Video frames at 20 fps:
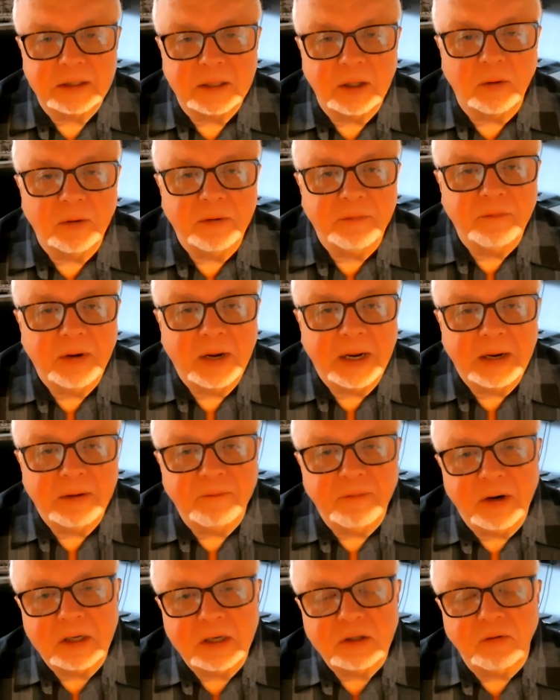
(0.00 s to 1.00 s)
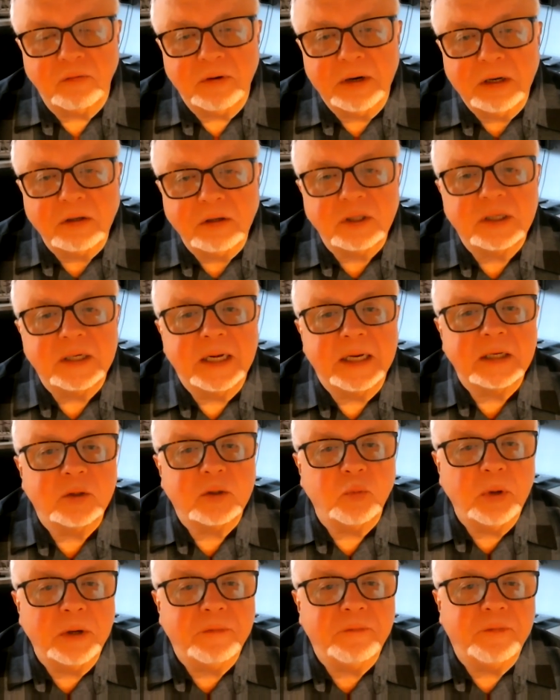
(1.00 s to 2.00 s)
So in a very real
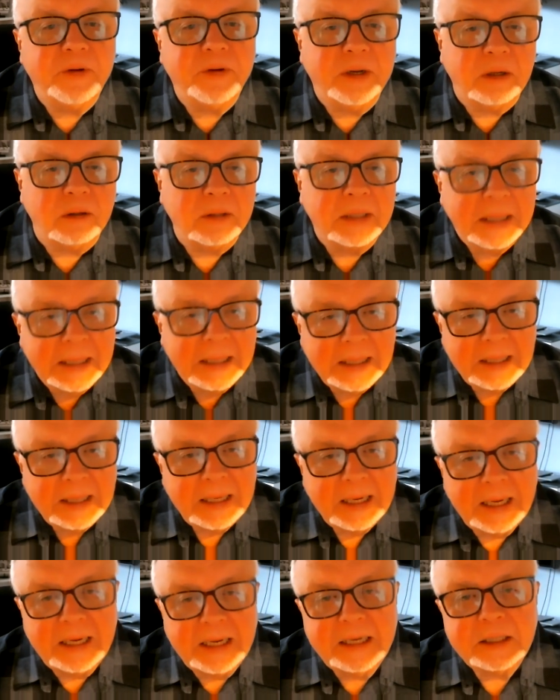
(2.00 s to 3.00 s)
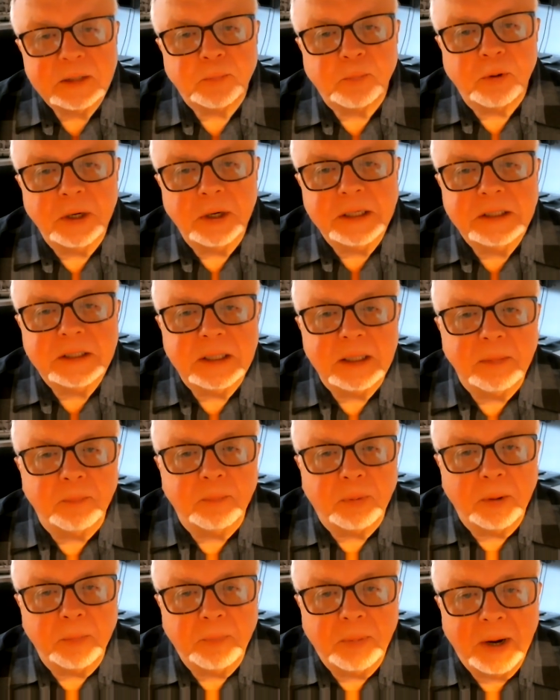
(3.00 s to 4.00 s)
sense, Whitefield, in his preaching,
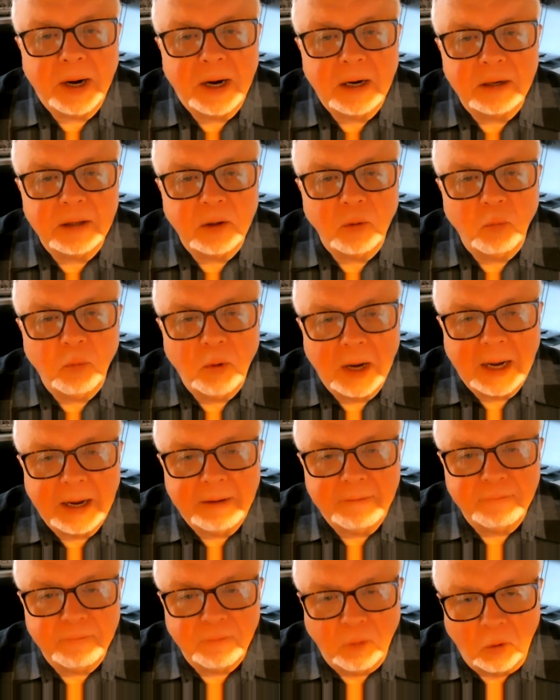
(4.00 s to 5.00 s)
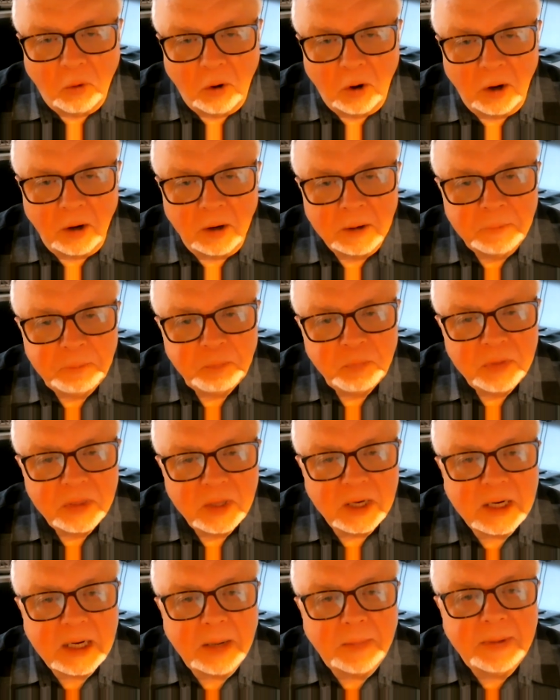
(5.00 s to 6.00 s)
prepared the way for
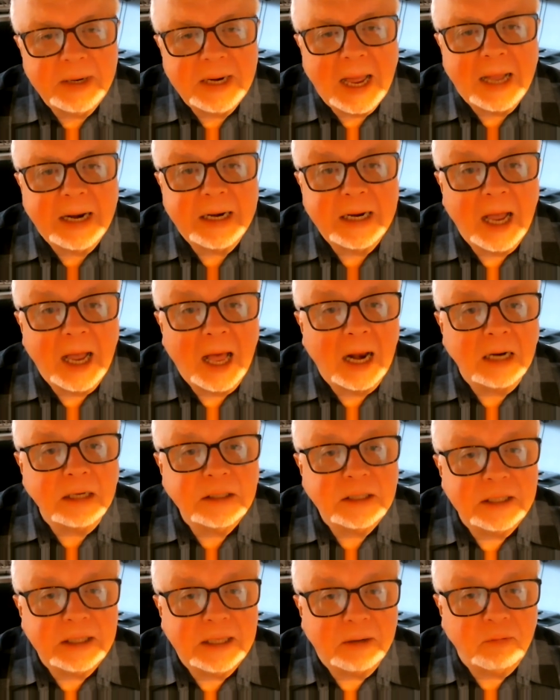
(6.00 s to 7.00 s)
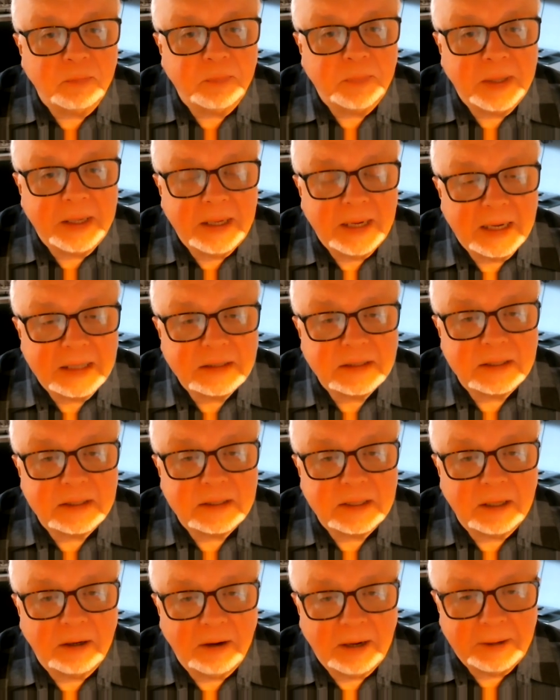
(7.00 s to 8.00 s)
the coming ideology that would be
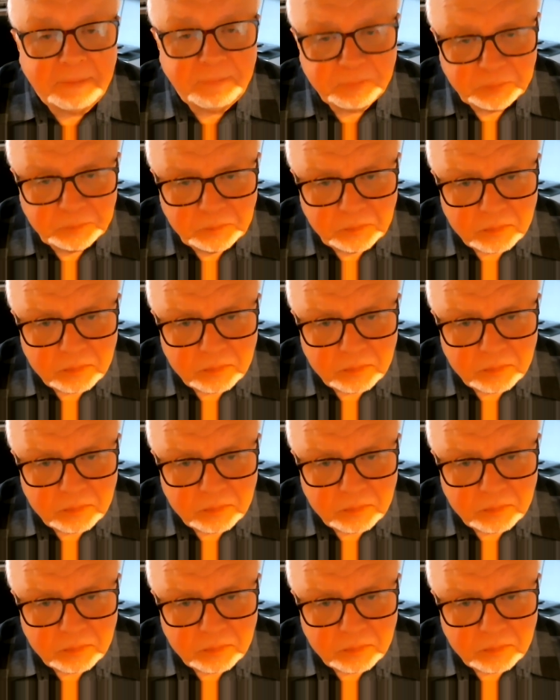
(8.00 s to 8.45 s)
necessary